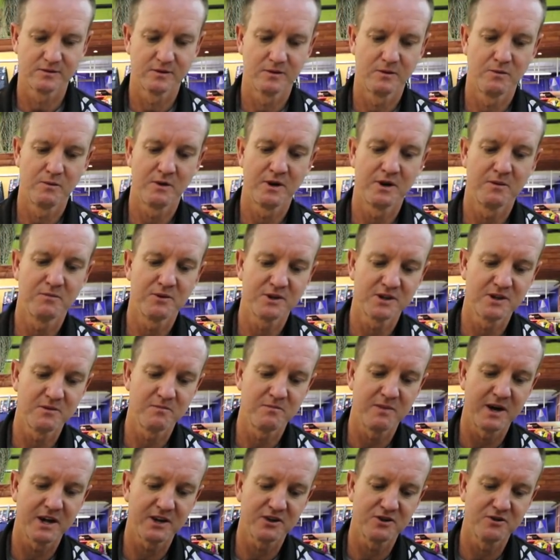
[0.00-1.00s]
We're going to put
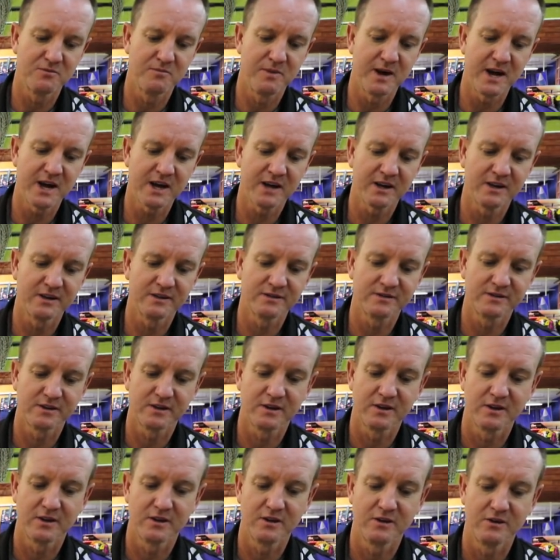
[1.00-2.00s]
them back to back.
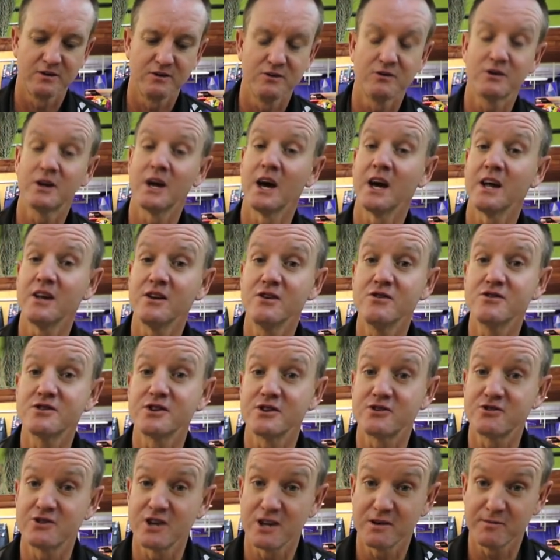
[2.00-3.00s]
You can use
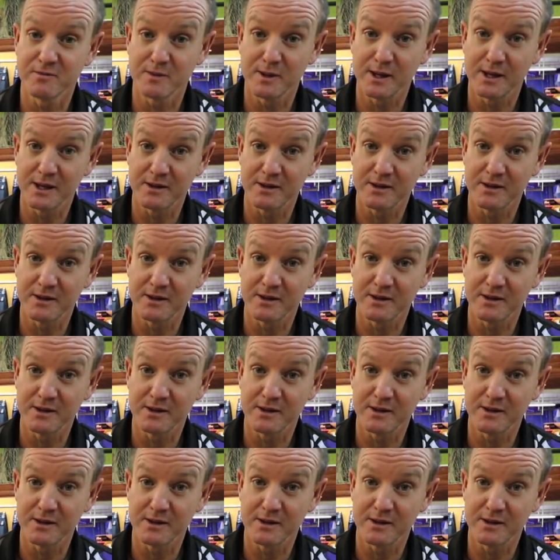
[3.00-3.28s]
a treble